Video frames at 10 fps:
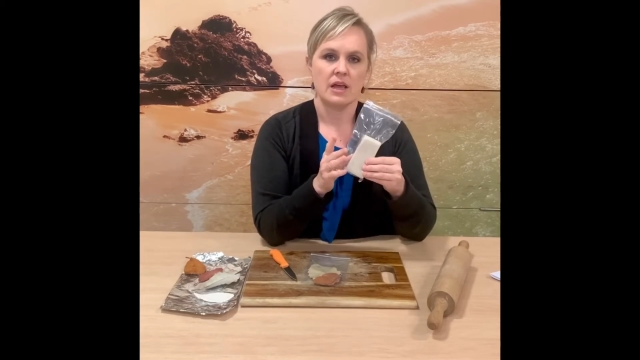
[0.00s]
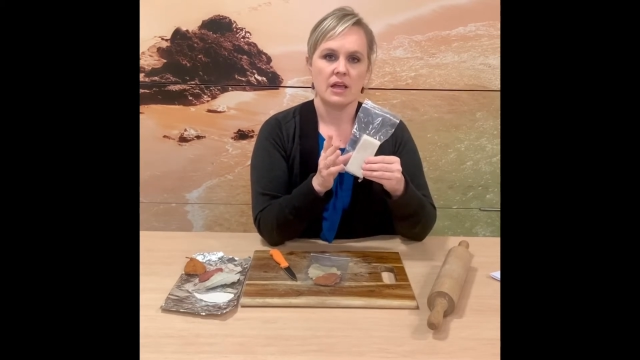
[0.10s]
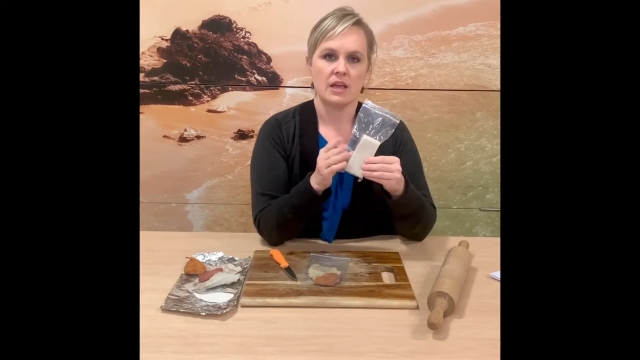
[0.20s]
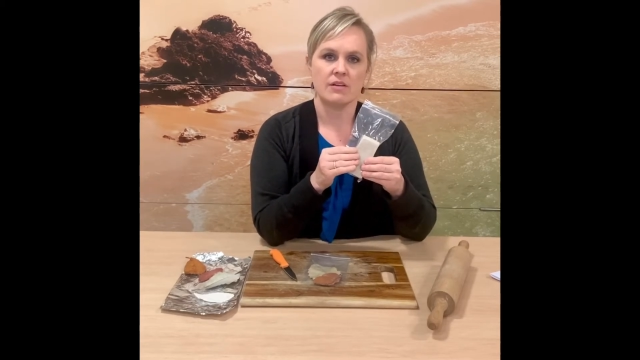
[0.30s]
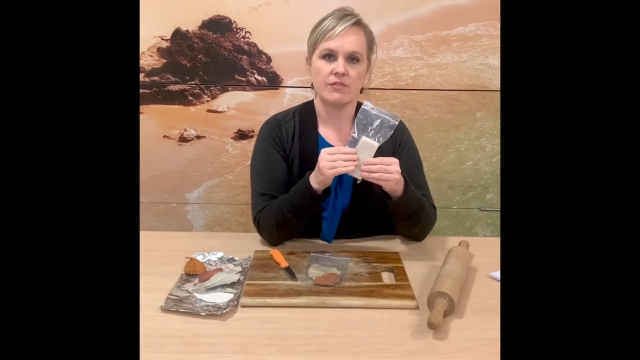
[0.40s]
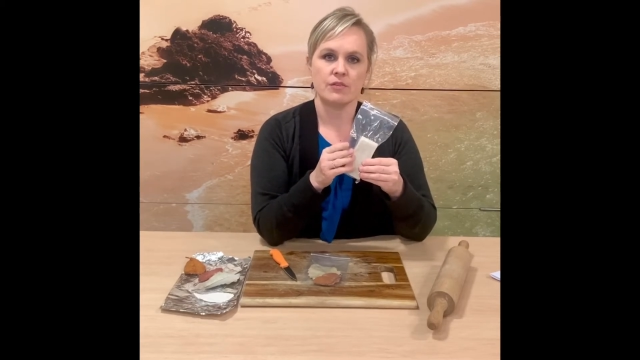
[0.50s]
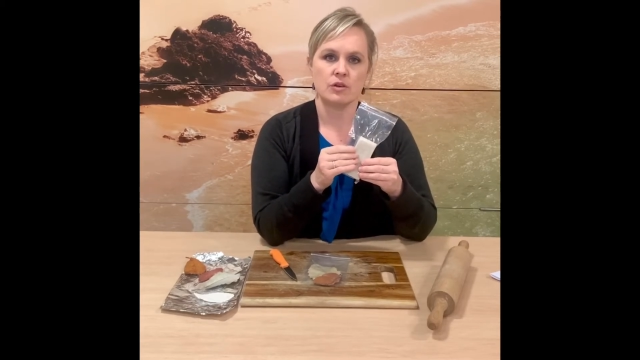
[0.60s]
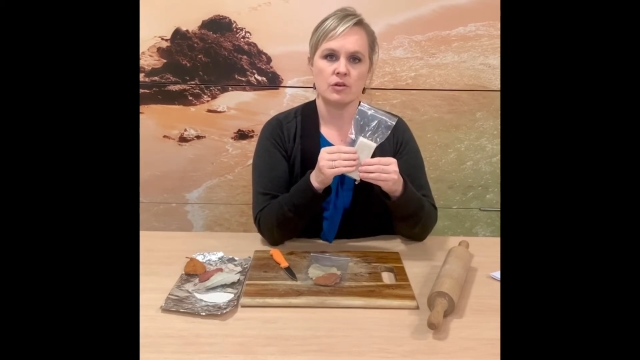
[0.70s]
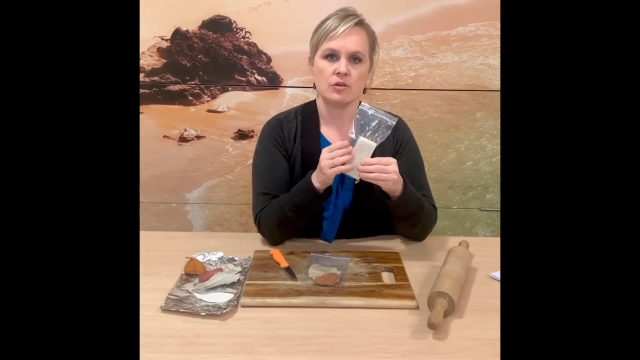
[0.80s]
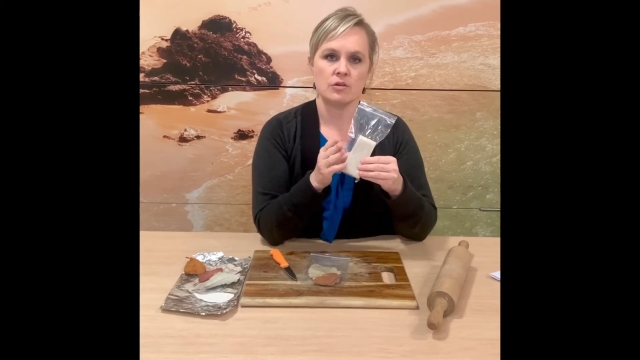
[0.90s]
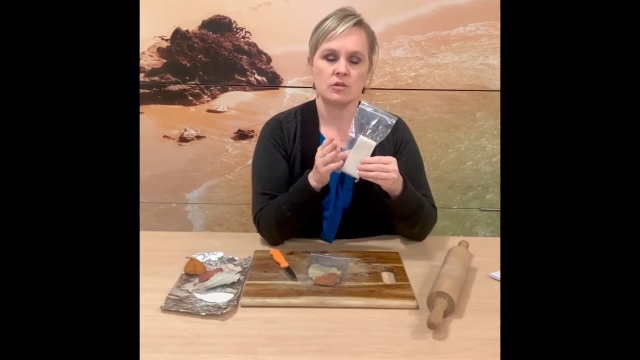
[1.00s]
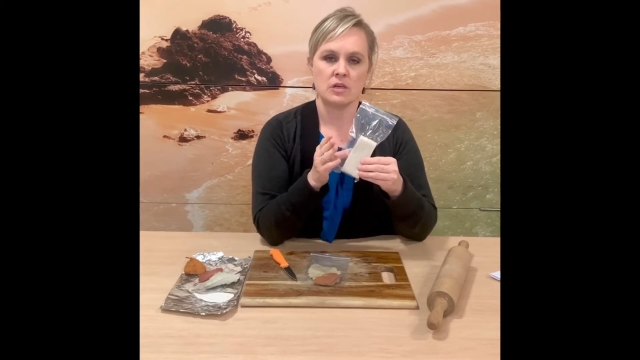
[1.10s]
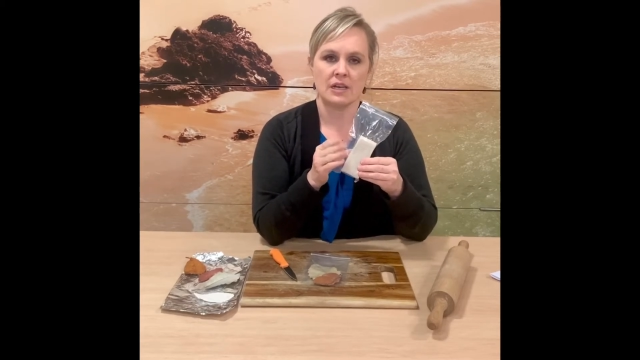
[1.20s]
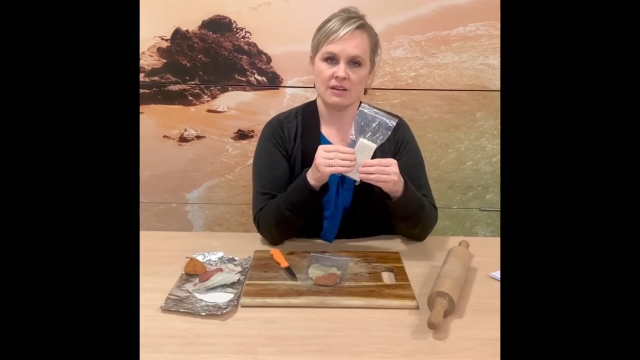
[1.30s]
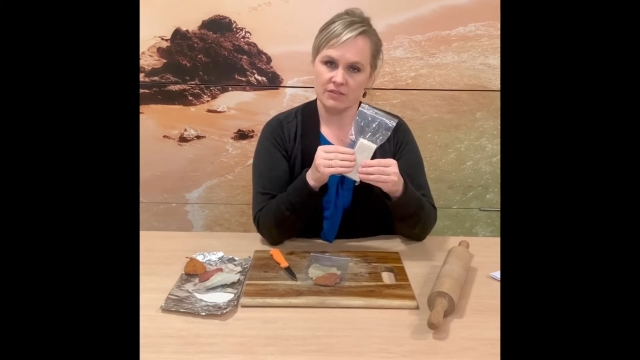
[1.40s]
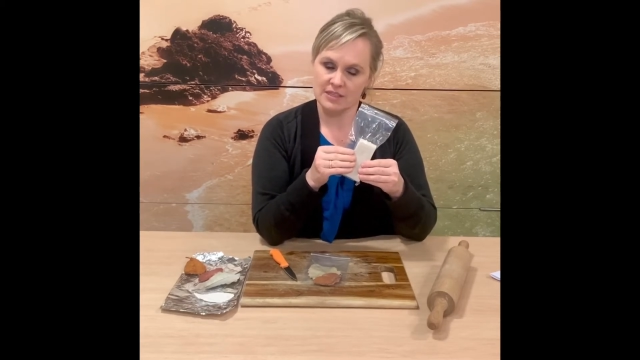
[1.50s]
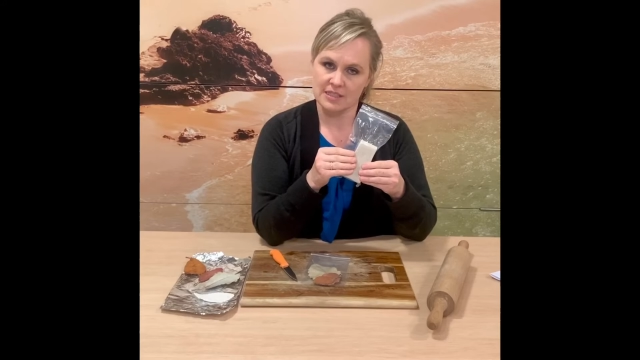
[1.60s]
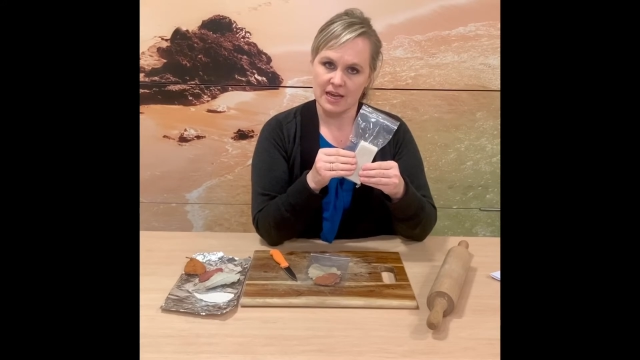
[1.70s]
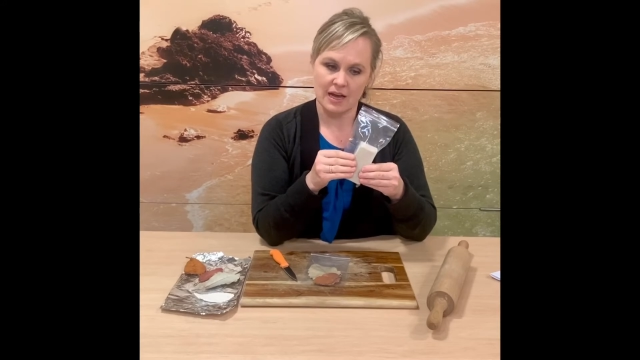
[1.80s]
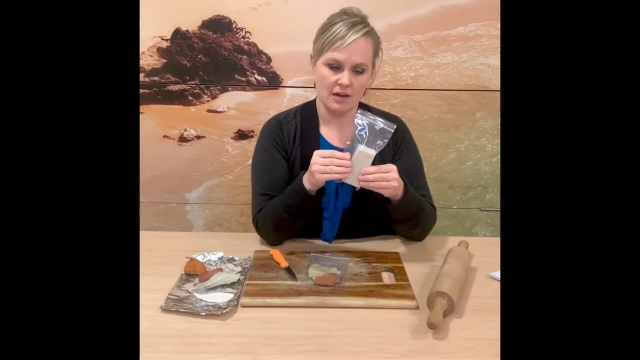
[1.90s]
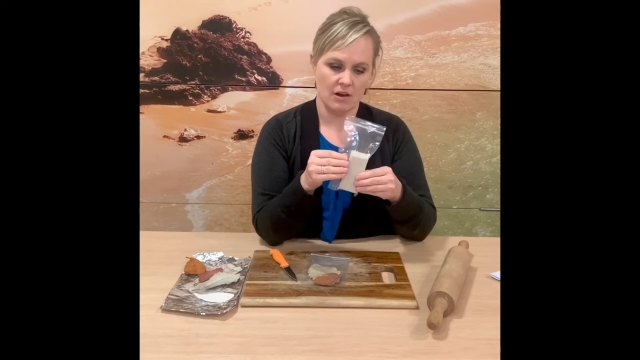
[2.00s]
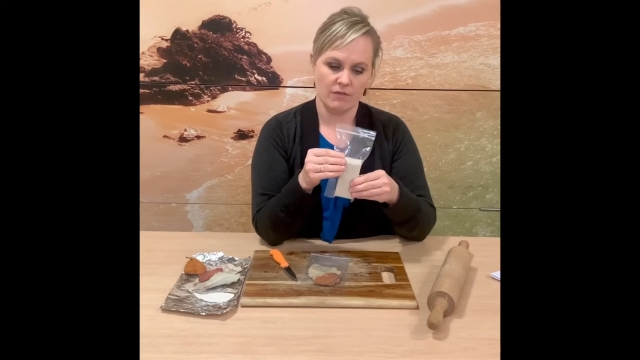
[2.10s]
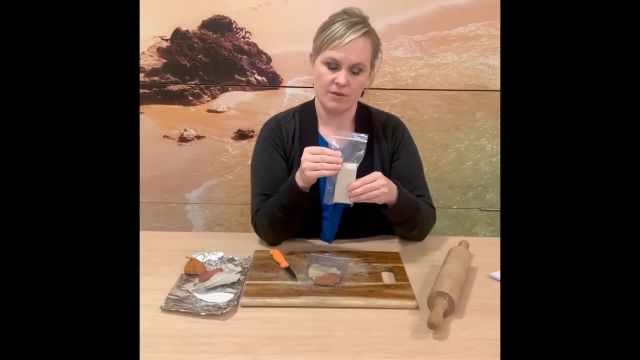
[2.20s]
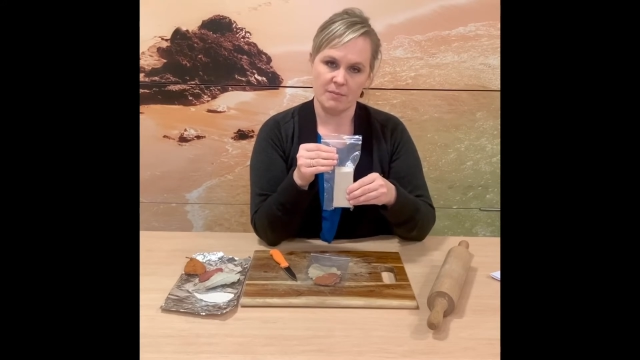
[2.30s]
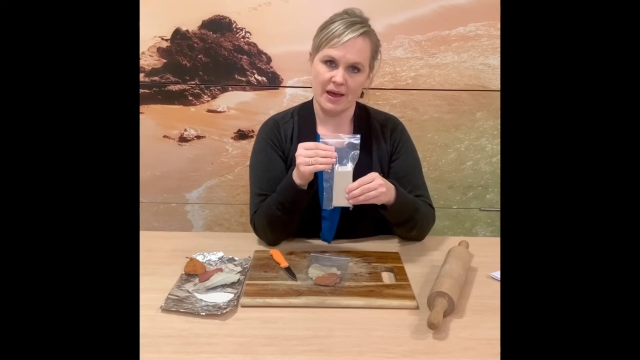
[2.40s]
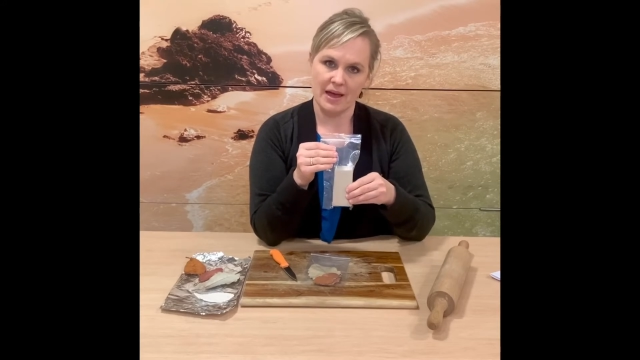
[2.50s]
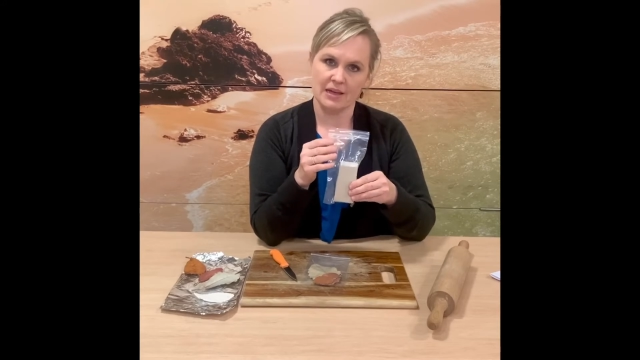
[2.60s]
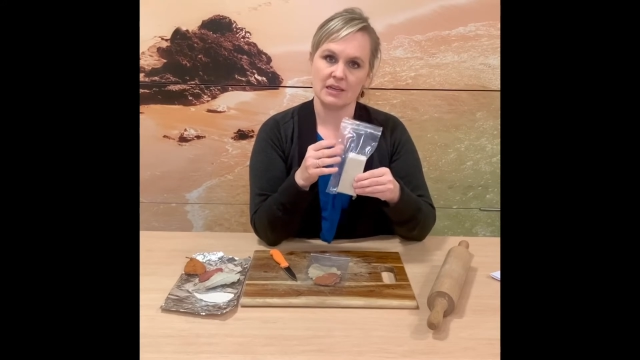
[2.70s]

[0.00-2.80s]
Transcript: If you leave this out of the bag,